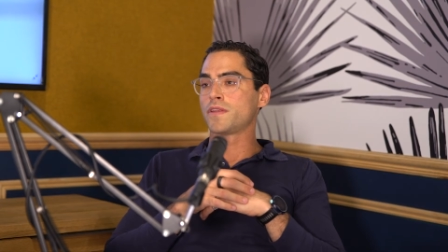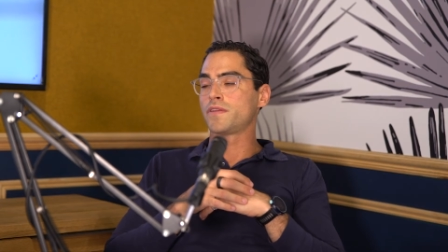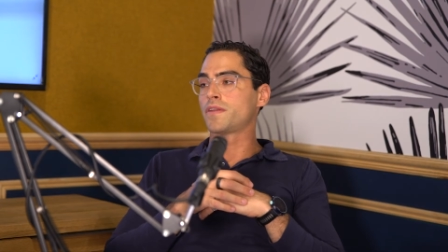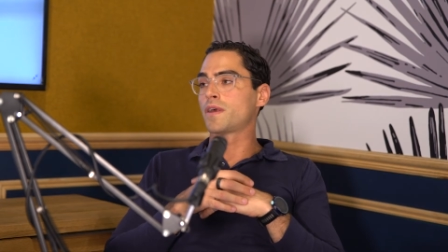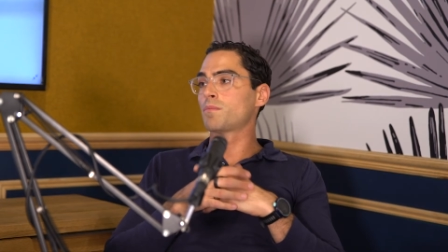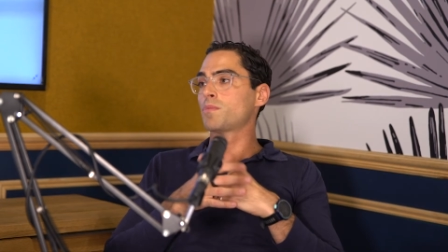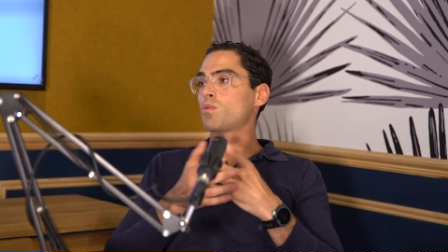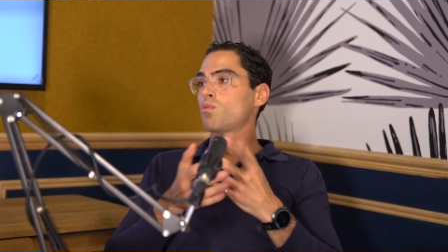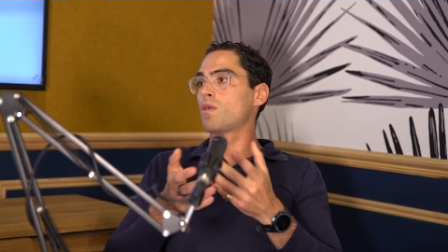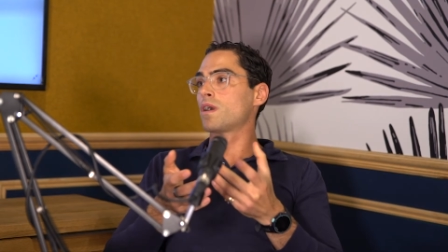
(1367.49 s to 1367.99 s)
the
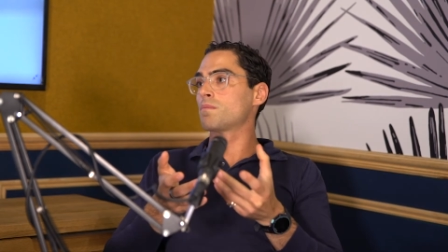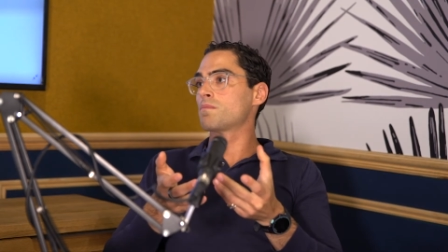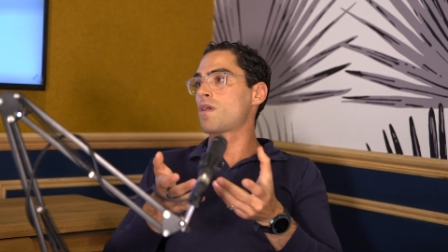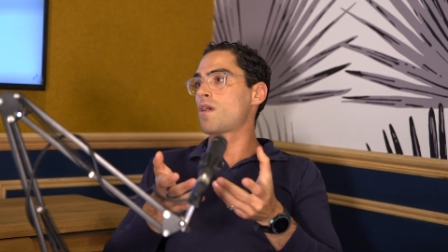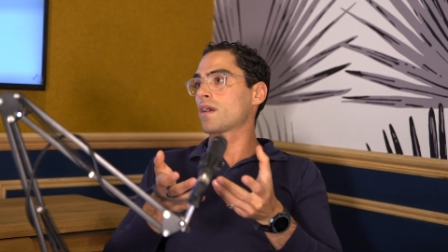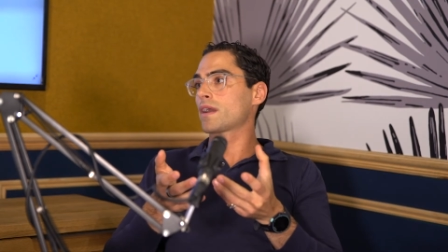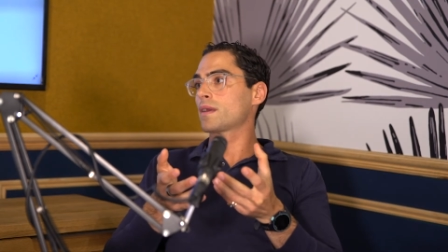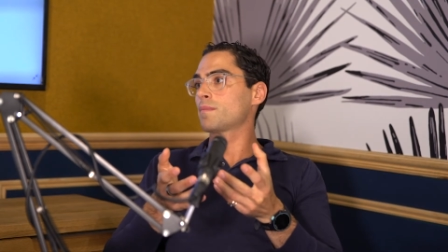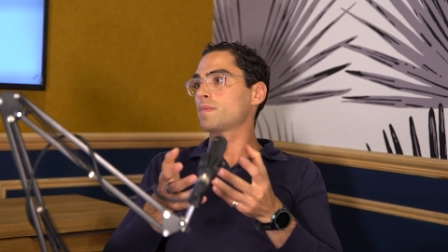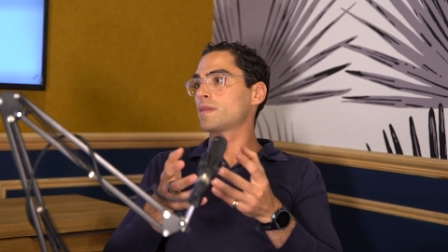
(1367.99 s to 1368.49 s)
number one
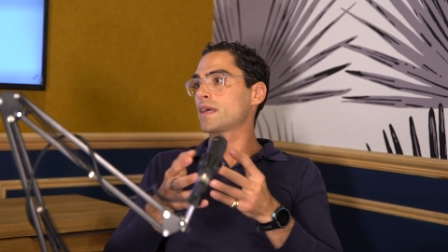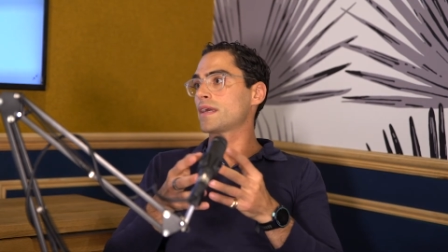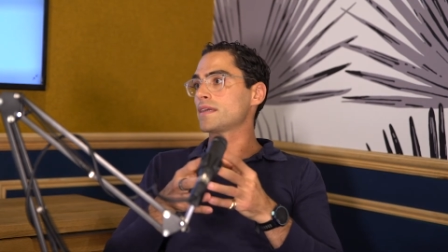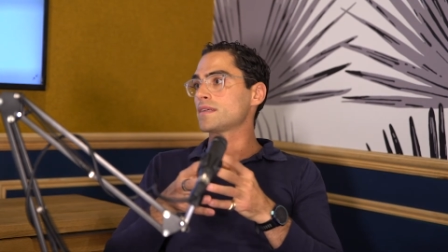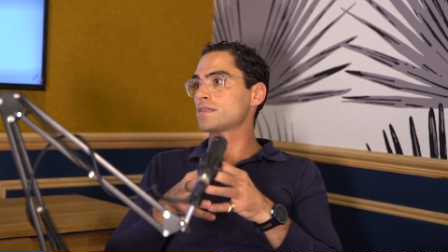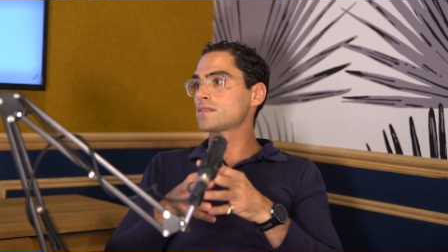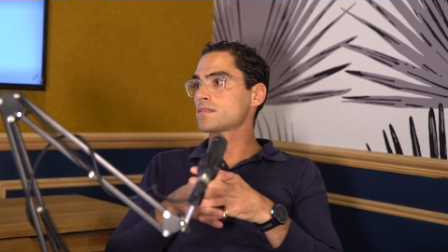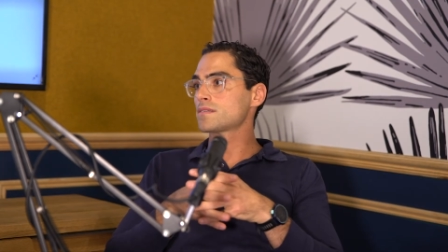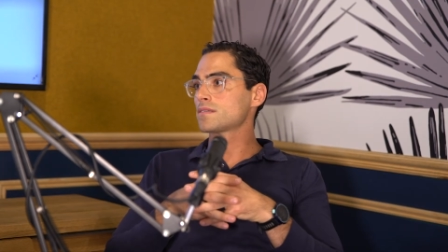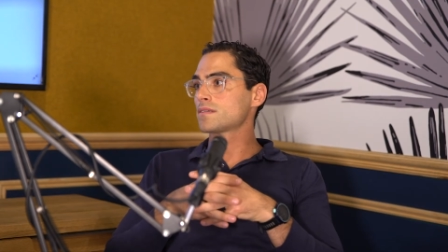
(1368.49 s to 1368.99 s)

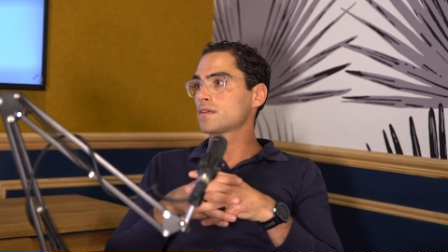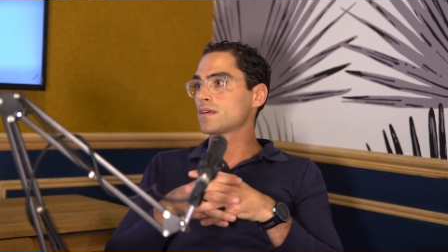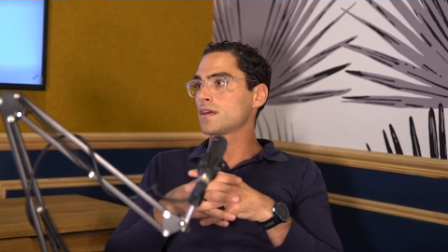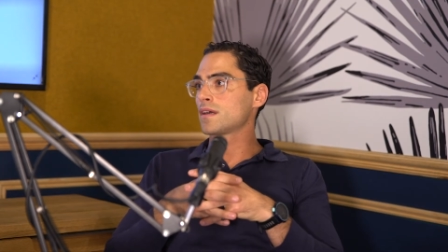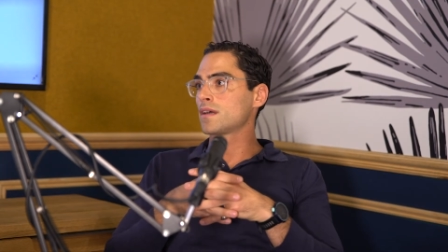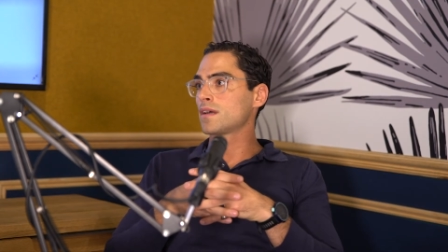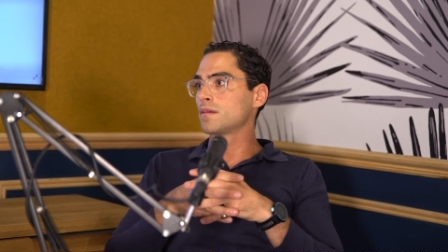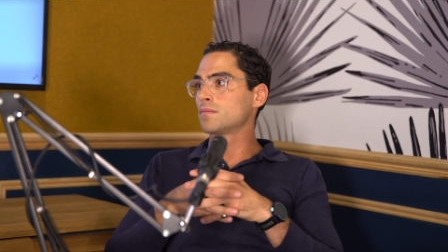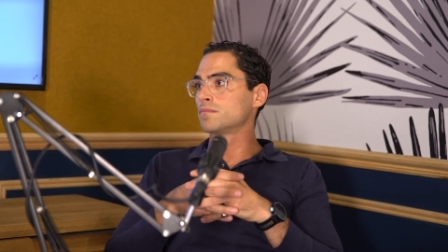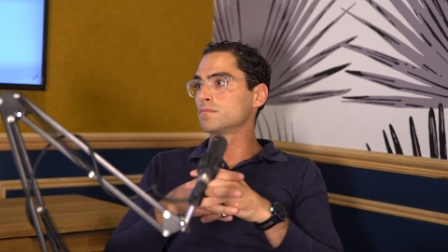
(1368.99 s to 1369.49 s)
marketplace
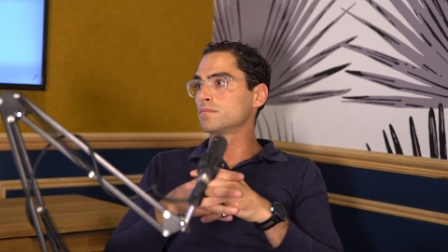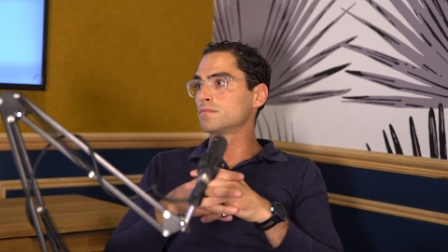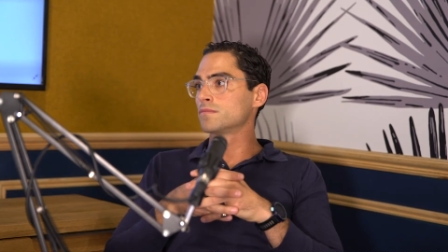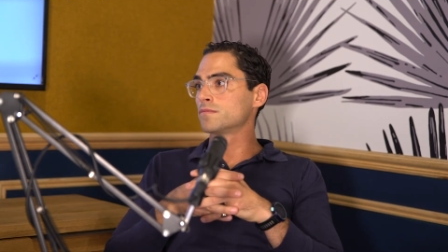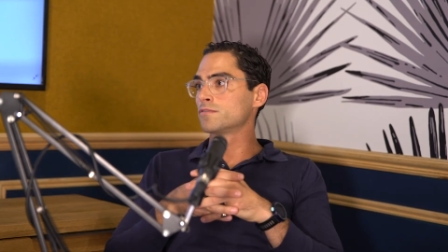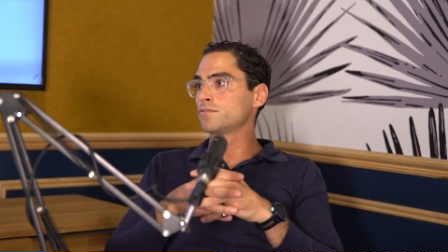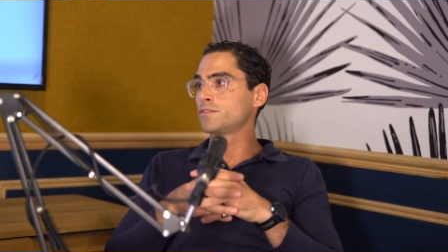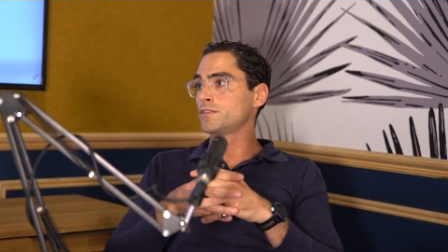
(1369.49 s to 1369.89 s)
um,